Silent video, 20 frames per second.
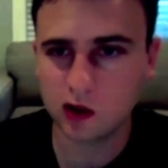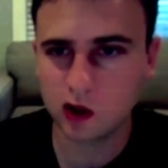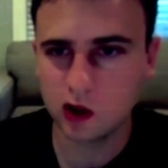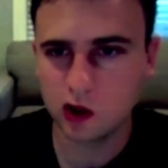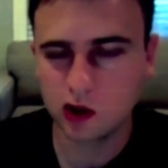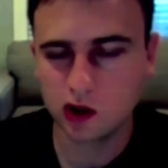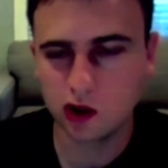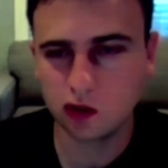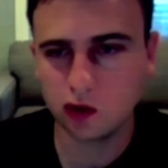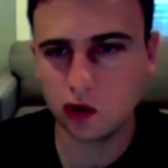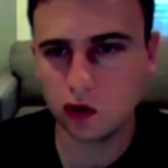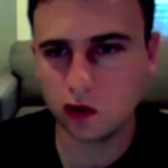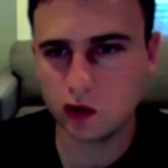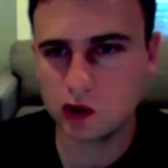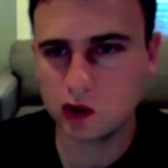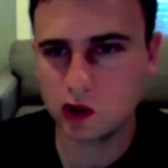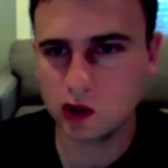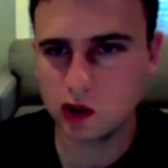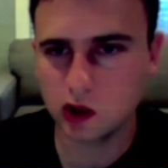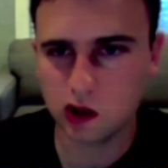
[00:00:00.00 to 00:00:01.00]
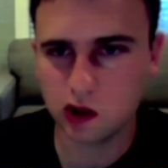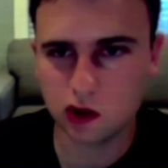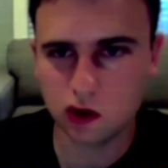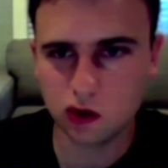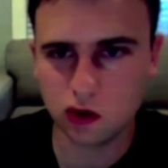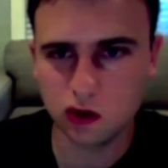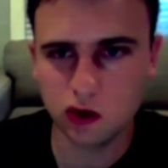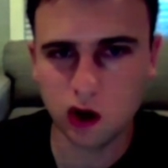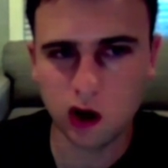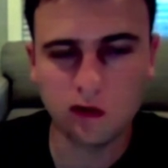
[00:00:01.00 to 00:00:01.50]
So we always suggest to
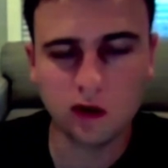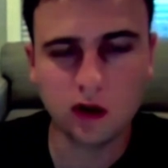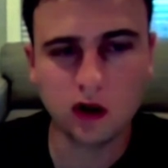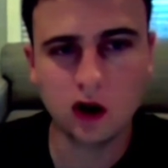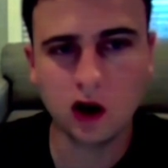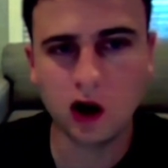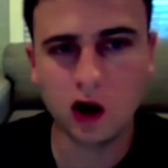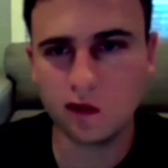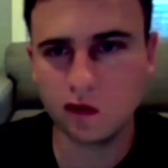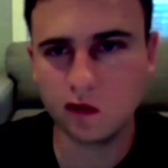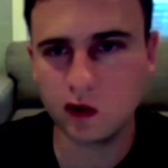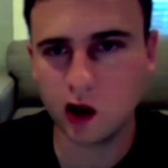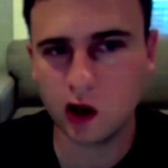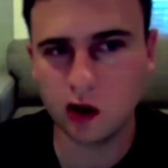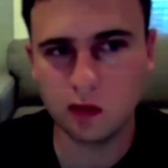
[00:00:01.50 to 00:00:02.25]
do everything offline.